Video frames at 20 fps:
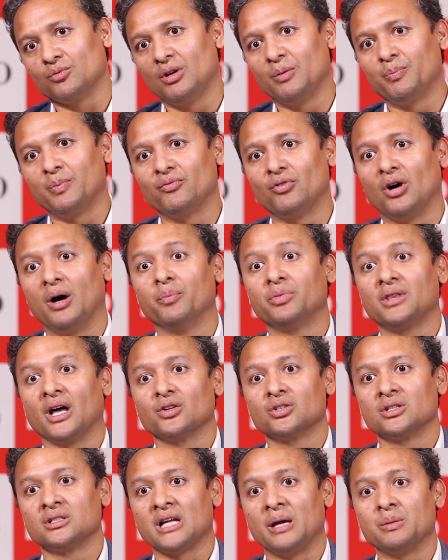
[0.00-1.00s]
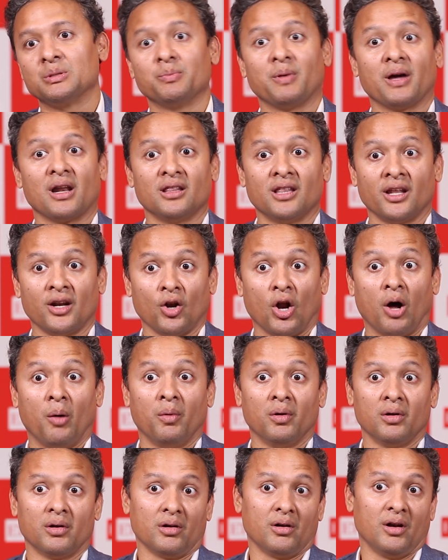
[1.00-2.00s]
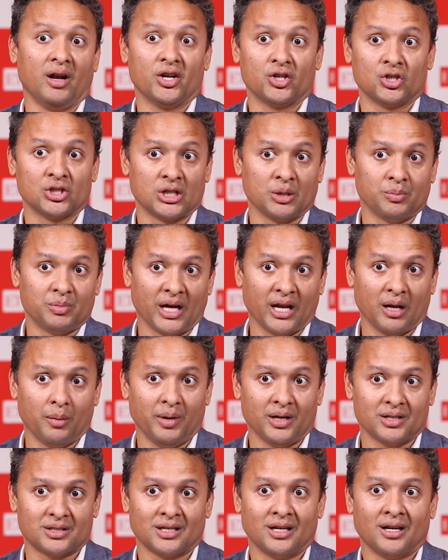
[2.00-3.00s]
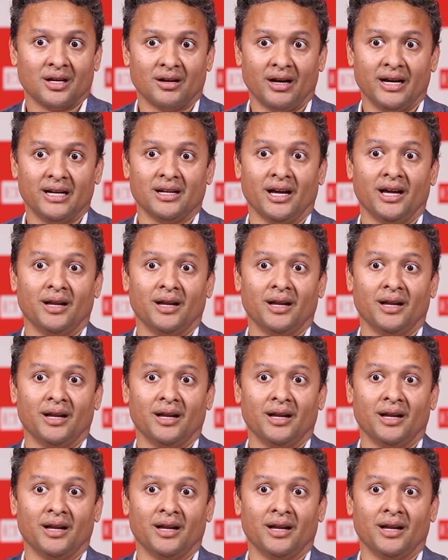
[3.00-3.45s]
we perform 1,000 times better than normal relationship database, right?